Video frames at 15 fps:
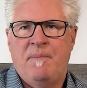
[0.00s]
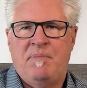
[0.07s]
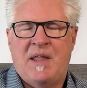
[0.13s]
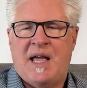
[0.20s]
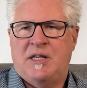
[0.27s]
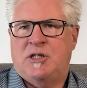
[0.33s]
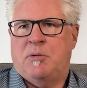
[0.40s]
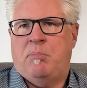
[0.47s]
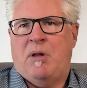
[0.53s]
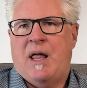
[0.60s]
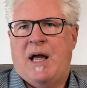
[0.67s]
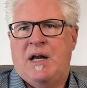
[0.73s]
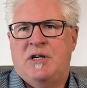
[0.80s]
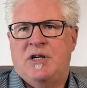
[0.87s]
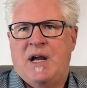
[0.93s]
that
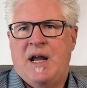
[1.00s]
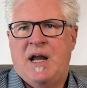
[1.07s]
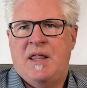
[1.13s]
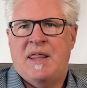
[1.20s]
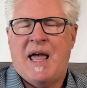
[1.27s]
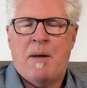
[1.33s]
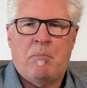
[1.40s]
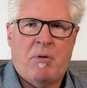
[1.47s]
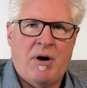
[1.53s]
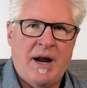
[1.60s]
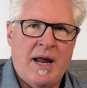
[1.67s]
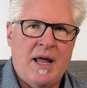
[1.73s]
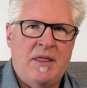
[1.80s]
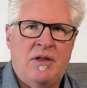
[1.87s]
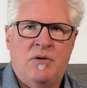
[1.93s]
supply chain, that
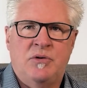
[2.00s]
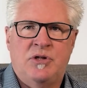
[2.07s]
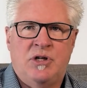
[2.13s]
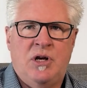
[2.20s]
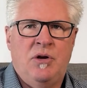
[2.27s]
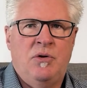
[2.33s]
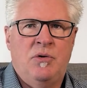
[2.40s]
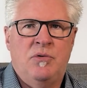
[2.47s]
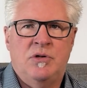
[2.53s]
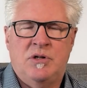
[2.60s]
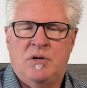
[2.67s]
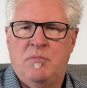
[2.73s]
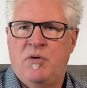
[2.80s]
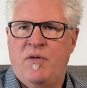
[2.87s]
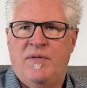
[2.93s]
brand, those SKUs
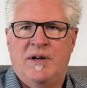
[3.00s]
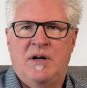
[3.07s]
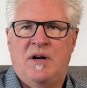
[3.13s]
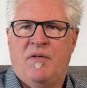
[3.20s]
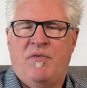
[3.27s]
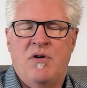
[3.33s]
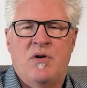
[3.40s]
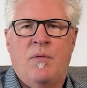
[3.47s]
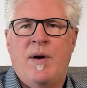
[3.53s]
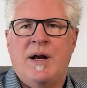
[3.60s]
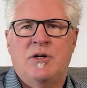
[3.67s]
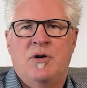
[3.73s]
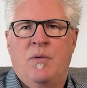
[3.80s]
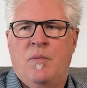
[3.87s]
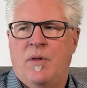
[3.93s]
to move in a different
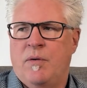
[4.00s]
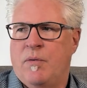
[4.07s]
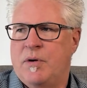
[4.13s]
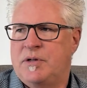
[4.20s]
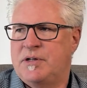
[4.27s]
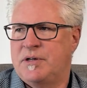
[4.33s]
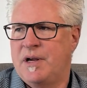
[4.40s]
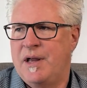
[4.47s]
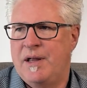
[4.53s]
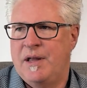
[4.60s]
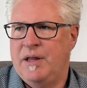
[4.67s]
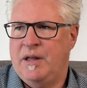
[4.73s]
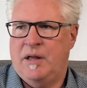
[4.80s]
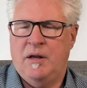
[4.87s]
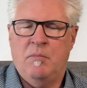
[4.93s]
direction, whether it's
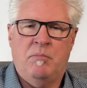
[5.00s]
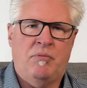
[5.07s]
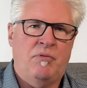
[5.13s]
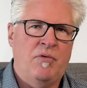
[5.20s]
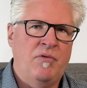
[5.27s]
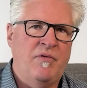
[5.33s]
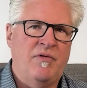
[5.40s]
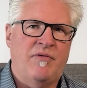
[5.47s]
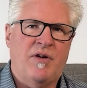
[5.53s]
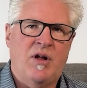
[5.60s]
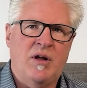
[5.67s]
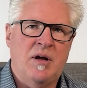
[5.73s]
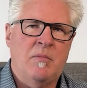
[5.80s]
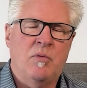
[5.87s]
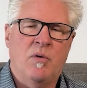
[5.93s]
improved
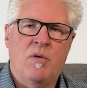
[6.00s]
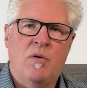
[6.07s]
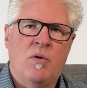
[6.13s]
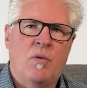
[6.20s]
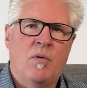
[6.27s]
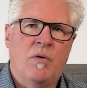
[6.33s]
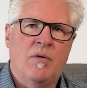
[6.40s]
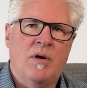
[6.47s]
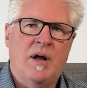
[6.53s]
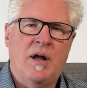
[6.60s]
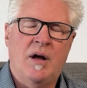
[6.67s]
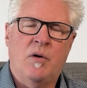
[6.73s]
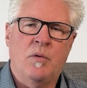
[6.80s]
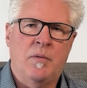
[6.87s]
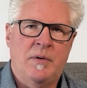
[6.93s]
volume
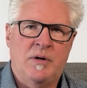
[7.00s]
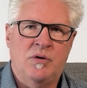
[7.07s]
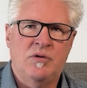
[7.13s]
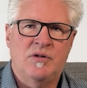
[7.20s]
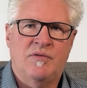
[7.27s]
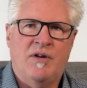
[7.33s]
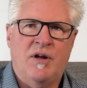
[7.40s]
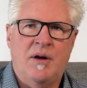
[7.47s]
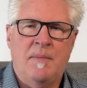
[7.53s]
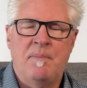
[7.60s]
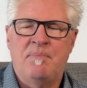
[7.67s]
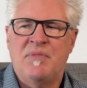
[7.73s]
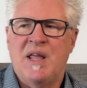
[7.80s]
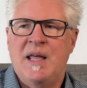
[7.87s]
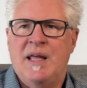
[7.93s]
or reduced volume.
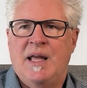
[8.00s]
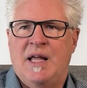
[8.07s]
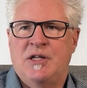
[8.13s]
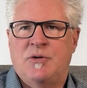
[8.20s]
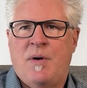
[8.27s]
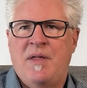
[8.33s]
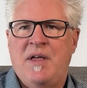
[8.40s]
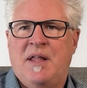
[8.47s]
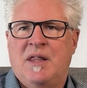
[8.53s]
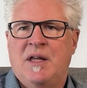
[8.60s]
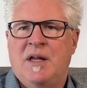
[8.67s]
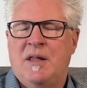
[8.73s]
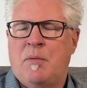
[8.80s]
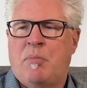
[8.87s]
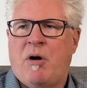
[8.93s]
And so I think
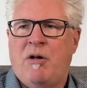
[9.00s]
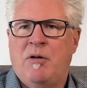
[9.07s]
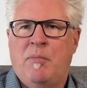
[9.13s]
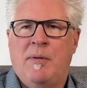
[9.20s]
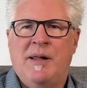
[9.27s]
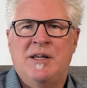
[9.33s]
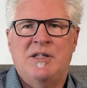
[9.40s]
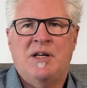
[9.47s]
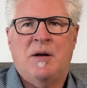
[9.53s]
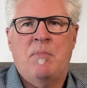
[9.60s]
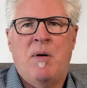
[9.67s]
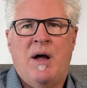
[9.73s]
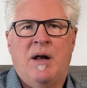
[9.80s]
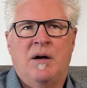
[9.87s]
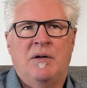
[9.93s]
the probabilistic
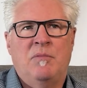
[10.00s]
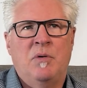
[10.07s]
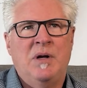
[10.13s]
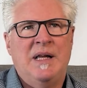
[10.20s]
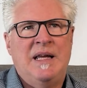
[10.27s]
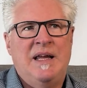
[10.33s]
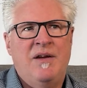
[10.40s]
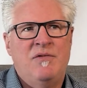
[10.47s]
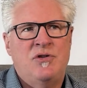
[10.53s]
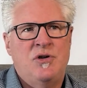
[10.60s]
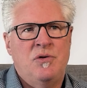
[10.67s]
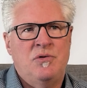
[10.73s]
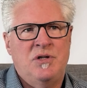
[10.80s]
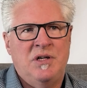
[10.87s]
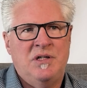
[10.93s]
model really gives you
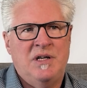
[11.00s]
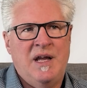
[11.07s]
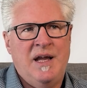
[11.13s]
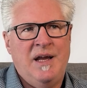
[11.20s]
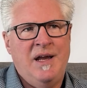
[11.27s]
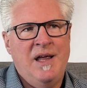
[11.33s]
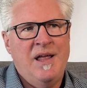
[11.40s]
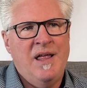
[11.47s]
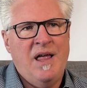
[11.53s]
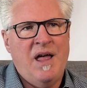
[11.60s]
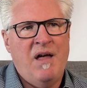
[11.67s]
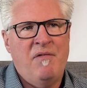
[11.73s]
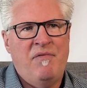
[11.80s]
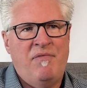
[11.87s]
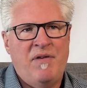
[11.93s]
just a
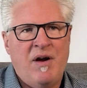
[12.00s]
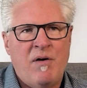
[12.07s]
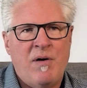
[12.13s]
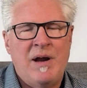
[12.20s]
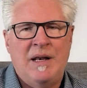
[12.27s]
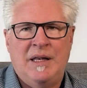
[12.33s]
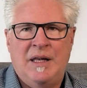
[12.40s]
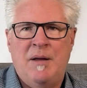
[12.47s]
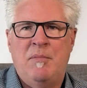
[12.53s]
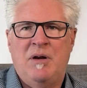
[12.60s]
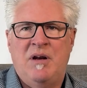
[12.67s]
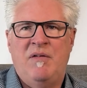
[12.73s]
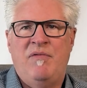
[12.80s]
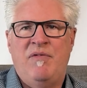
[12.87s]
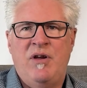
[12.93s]
very
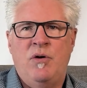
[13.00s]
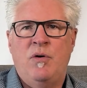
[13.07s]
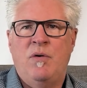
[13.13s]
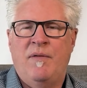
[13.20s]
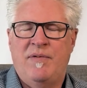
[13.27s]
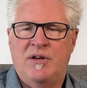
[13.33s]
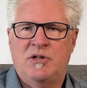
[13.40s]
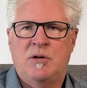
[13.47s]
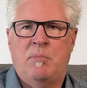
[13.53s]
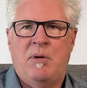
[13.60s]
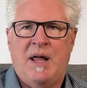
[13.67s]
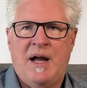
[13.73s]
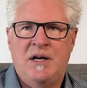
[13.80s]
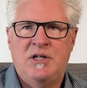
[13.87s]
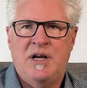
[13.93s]
limited view of the
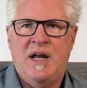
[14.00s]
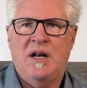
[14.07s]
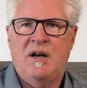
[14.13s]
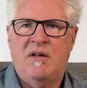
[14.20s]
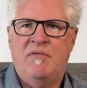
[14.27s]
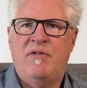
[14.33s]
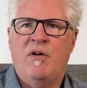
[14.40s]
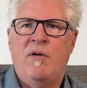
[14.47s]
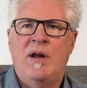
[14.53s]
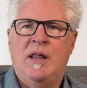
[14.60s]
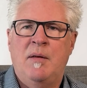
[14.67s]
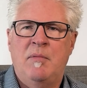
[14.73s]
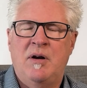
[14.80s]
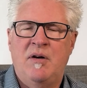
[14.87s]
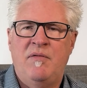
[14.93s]
supply chain and a very
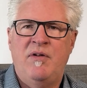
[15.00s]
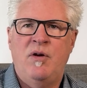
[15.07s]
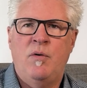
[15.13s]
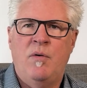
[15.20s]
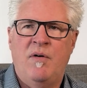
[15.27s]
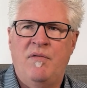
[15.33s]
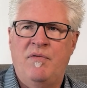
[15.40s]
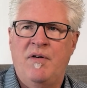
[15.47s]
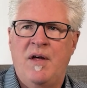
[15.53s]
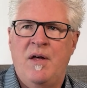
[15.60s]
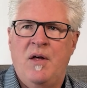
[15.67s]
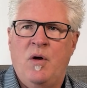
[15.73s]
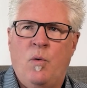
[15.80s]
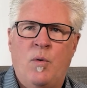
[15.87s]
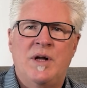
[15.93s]
limited view of
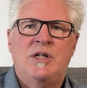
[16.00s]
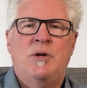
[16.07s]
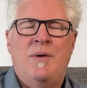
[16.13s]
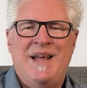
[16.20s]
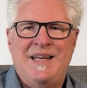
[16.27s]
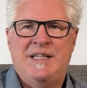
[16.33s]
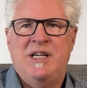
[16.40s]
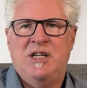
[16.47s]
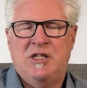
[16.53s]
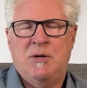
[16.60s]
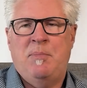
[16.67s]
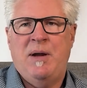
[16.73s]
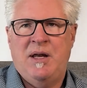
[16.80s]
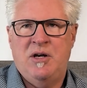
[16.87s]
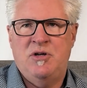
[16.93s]
what to
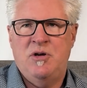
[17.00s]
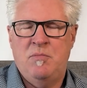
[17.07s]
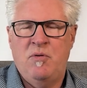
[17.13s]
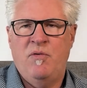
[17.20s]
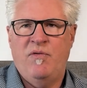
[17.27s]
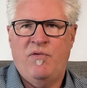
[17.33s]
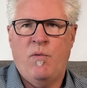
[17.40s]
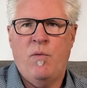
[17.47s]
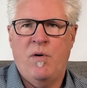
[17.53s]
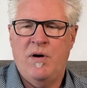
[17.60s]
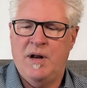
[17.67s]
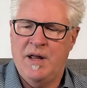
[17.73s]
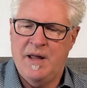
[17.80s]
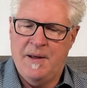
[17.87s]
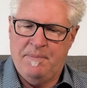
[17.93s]
anticipate as you move forward.
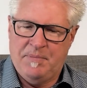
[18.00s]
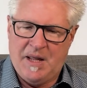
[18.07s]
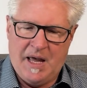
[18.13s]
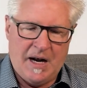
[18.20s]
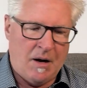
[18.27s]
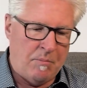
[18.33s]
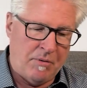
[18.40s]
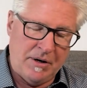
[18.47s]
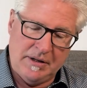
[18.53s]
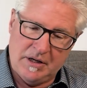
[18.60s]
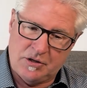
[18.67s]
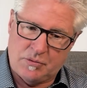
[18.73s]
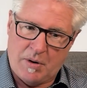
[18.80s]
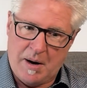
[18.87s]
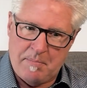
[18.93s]
And I'll bring
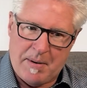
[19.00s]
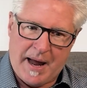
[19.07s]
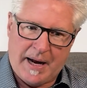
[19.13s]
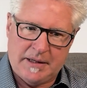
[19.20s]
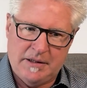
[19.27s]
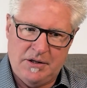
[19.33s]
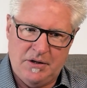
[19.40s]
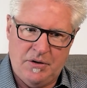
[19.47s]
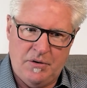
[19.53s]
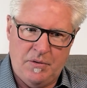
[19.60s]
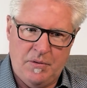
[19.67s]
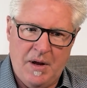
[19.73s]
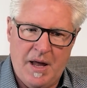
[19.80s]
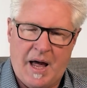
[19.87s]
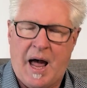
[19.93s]
this right back
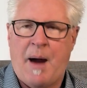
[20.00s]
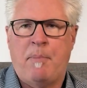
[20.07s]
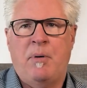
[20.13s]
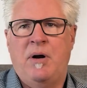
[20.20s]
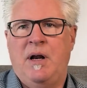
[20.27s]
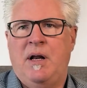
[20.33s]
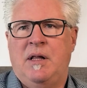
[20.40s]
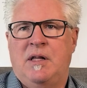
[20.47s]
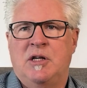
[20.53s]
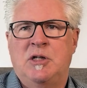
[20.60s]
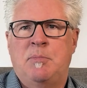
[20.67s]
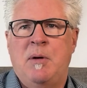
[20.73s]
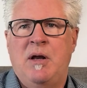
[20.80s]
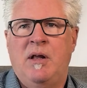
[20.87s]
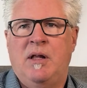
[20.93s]
to operating at the
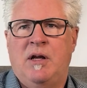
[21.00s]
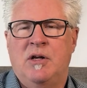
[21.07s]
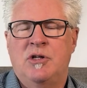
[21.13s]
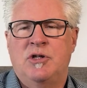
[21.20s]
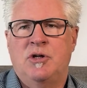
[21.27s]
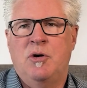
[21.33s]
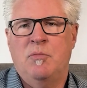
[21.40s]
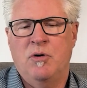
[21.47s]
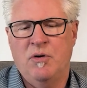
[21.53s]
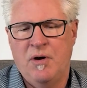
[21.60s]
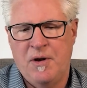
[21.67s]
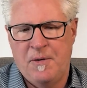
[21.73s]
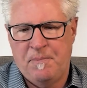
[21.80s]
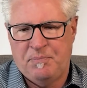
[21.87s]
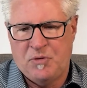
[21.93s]
speed of the consumer.
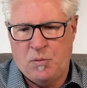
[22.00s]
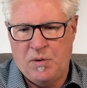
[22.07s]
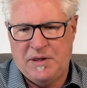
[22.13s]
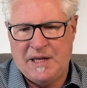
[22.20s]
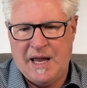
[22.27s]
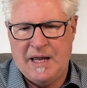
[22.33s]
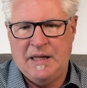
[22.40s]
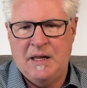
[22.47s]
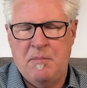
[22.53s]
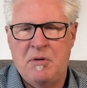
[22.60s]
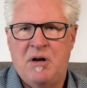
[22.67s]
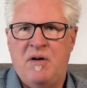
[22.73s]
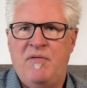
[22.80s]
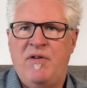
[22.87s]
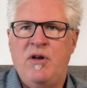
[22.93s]
With that
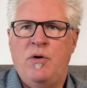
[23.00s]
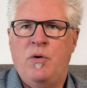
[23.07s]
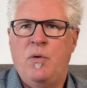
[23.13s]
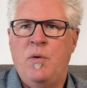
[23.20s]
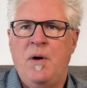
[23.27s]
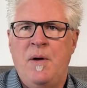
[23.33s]
limited view,